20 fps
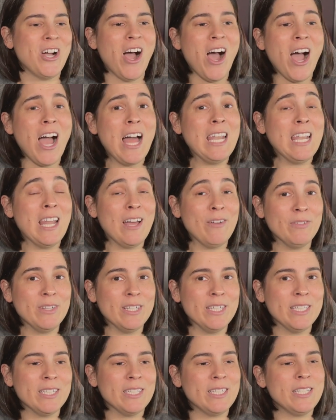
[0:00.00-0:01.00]
I love
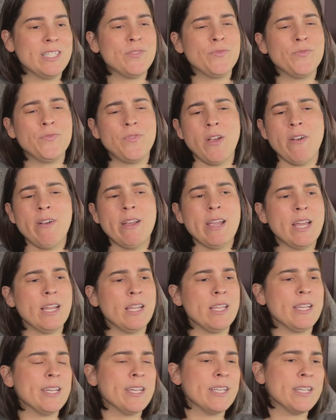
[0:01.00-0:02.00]
it. It's very
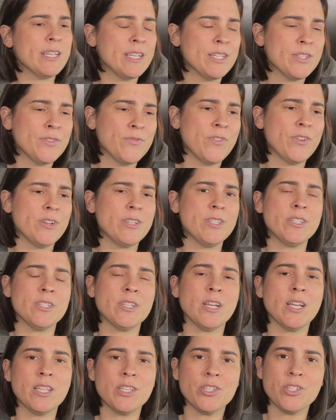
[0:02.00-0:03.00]
elegant. It's very
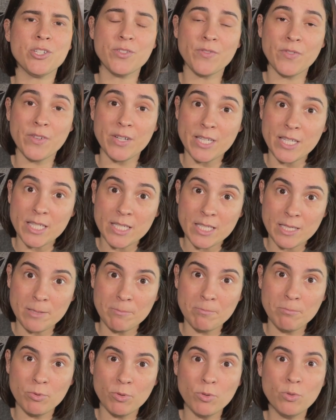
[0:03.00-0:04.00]
stylish. It's very
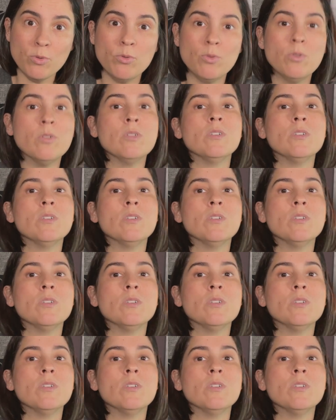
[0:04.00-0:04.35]
simple.